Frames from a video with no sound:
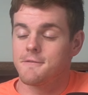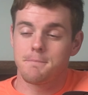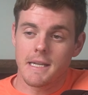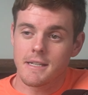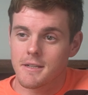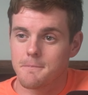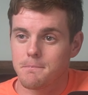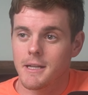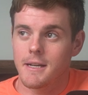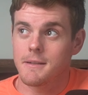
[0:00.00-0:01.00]
peace and
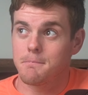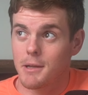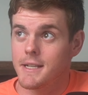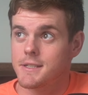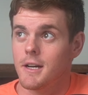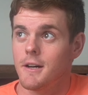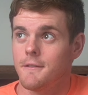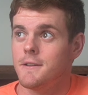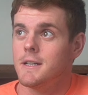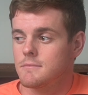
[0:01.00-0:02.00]
a place
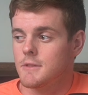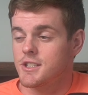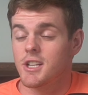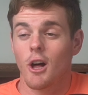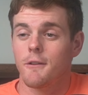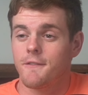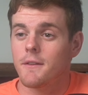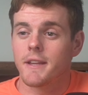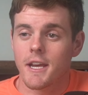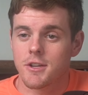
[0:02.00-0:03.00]
of a solid
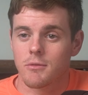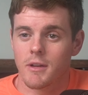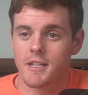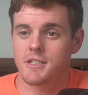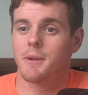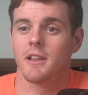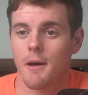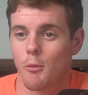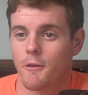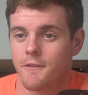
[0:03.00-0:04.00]
foundation is going to be a
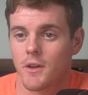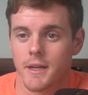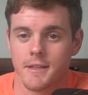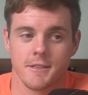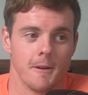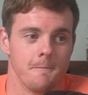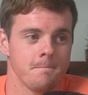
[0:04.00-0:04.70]
lot more fulfilling. So,